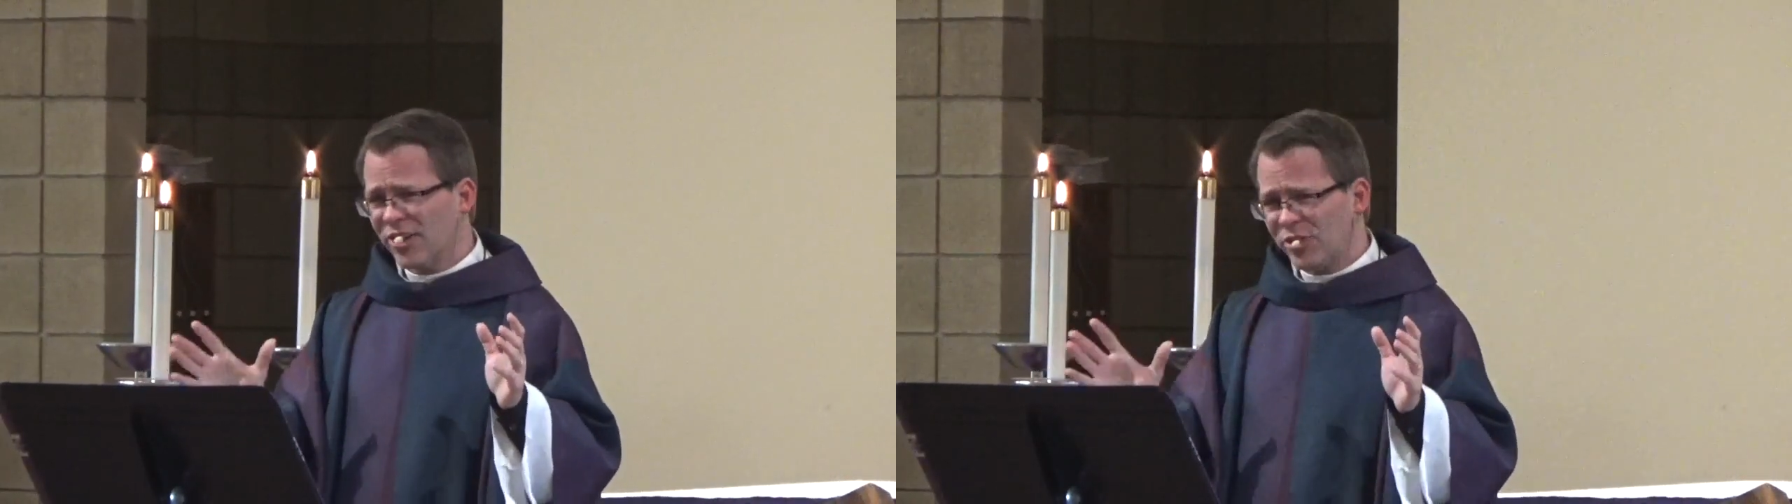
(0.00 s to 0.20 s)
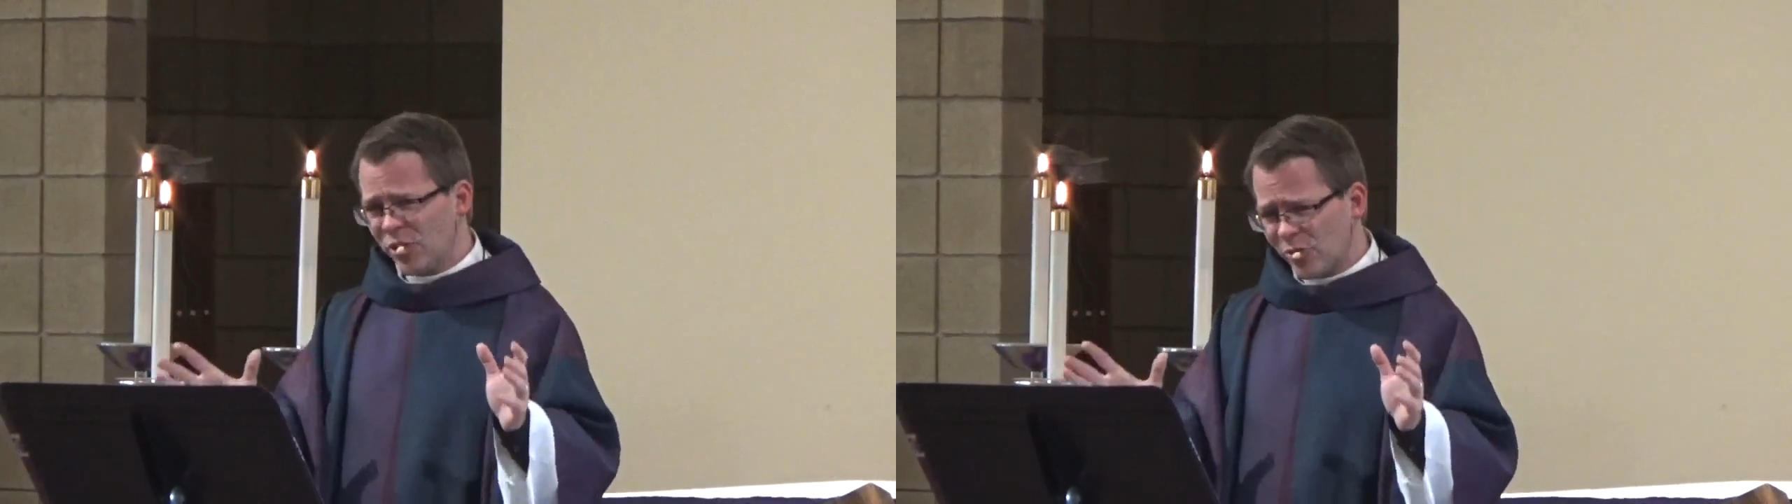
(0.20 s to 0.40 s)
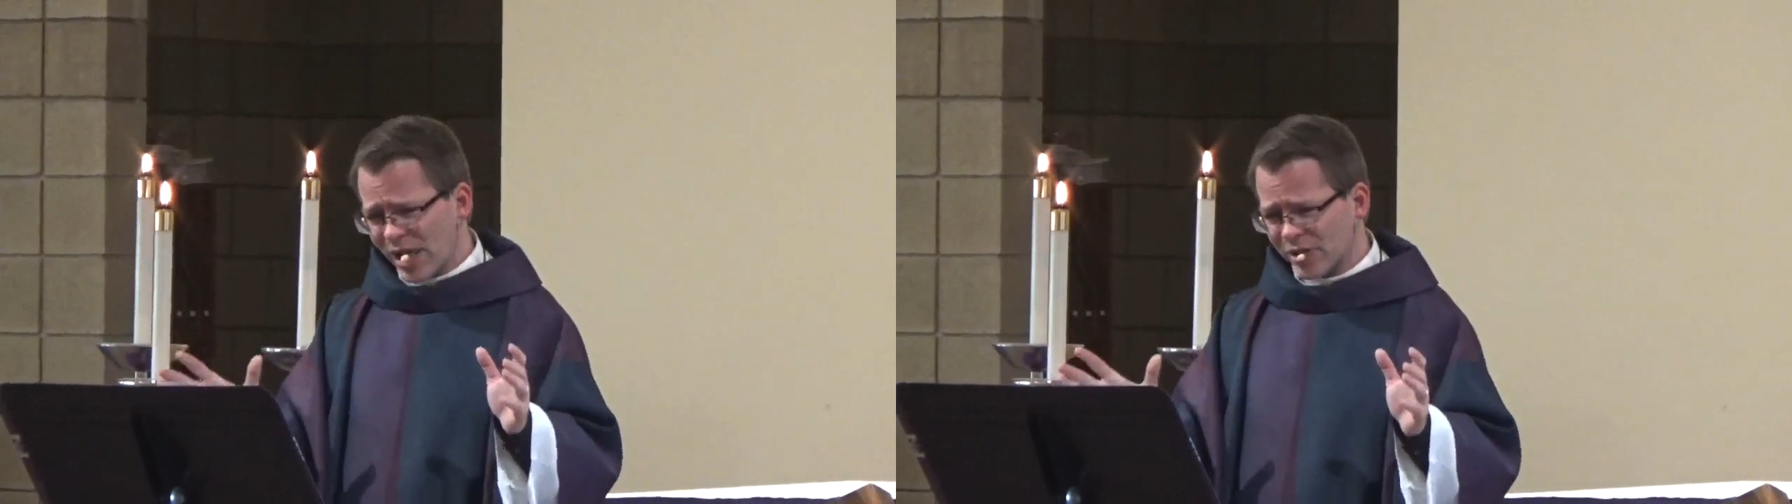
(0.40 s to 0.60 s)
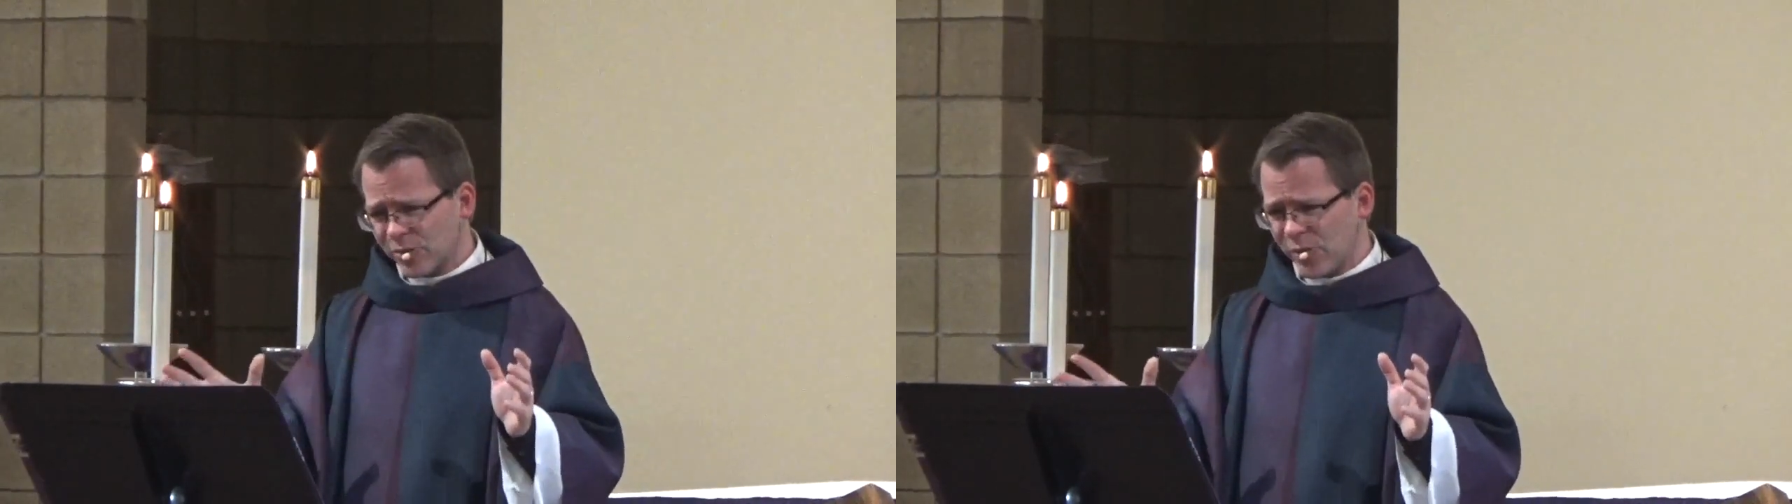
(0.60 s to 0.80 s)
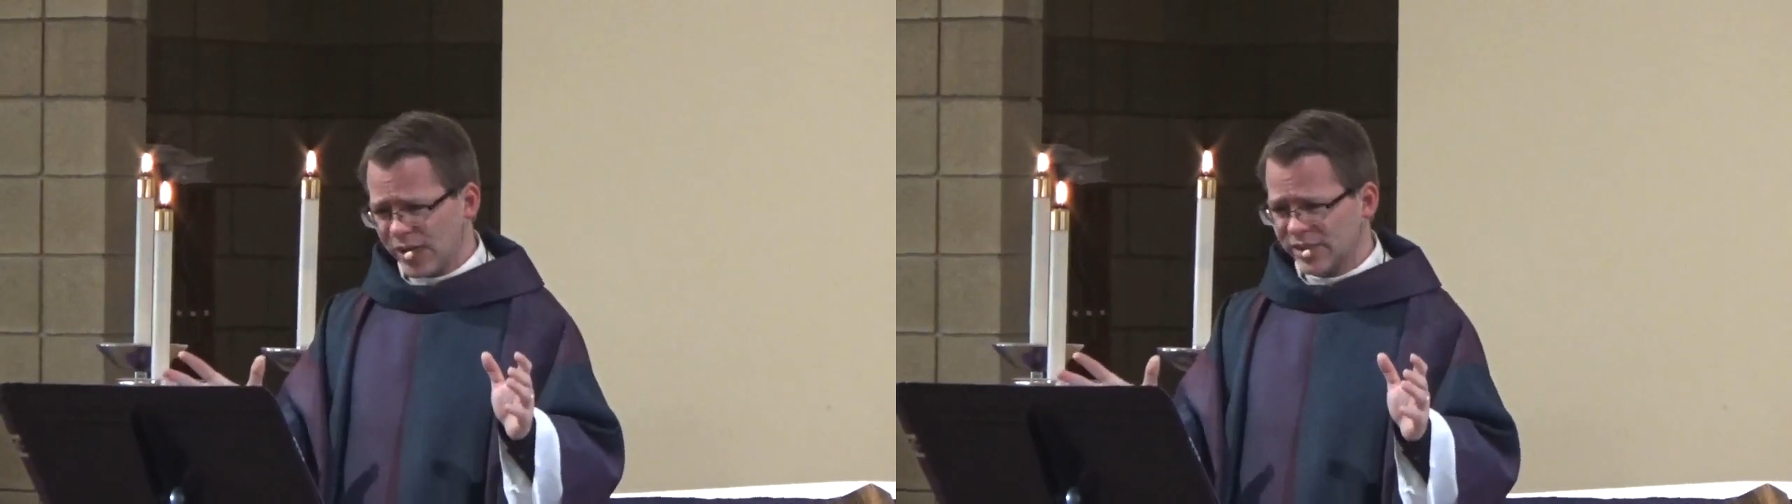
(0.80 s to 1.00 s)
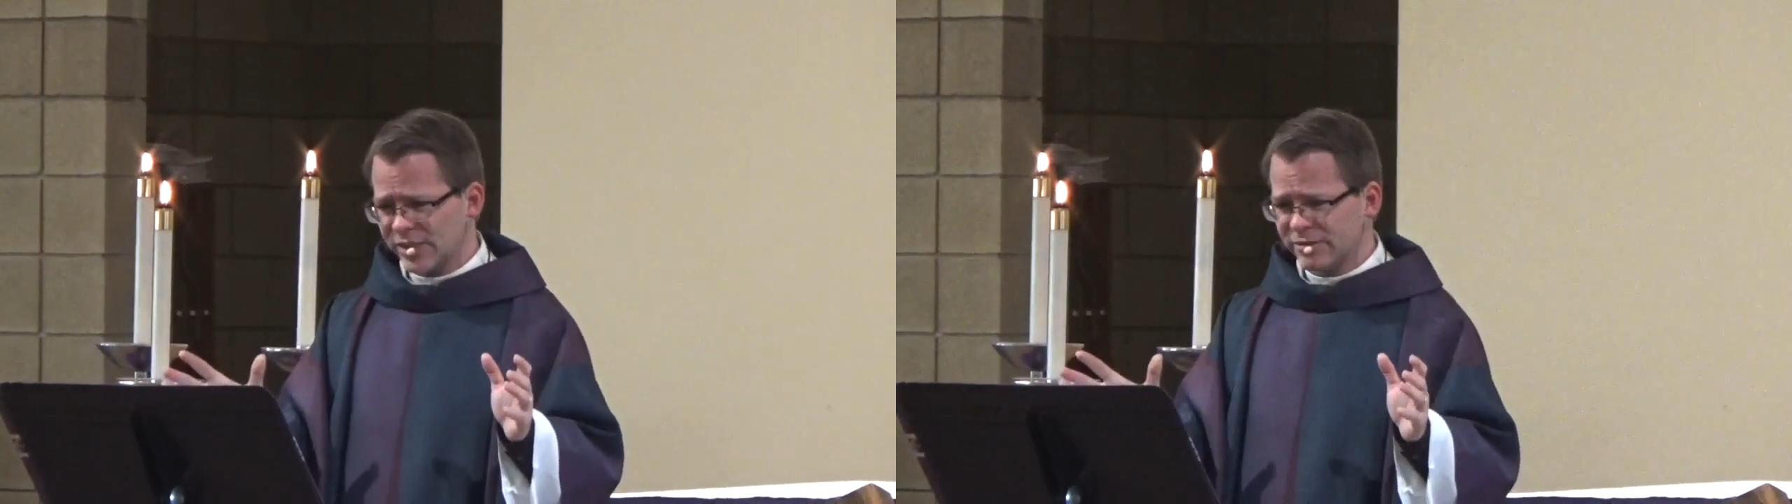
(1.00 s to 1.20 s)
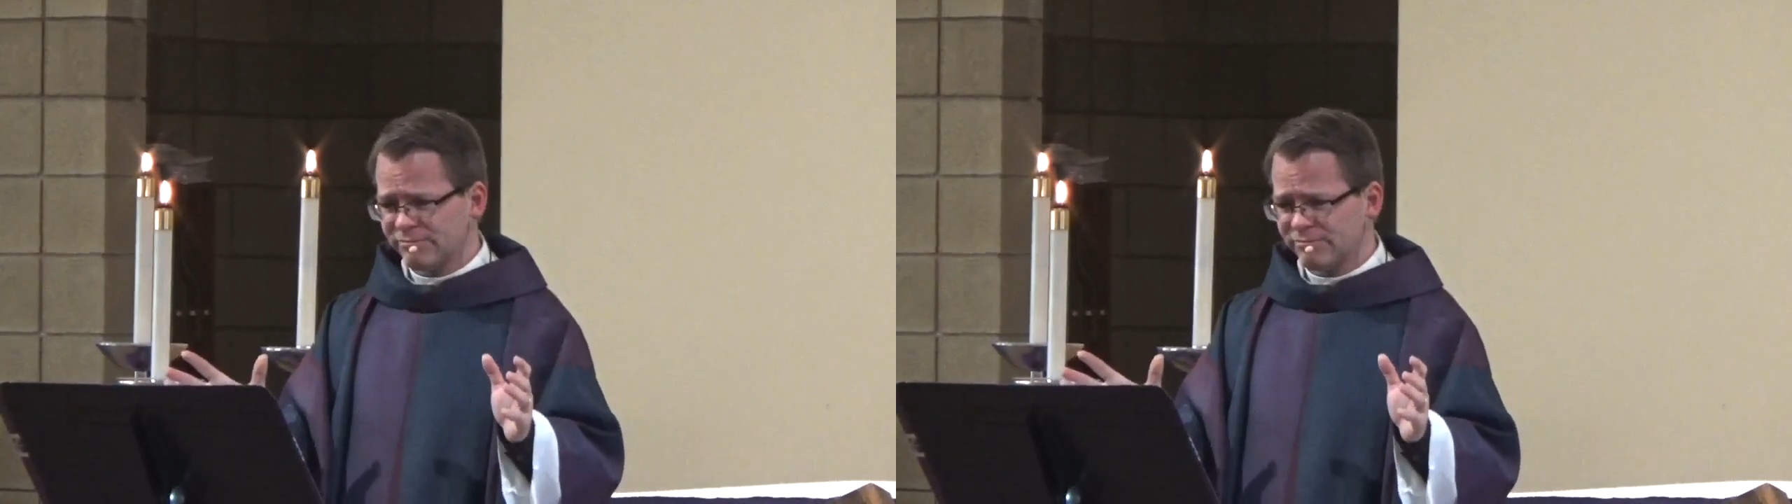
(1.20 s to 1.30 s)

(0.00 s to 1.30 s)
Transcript: no matter what.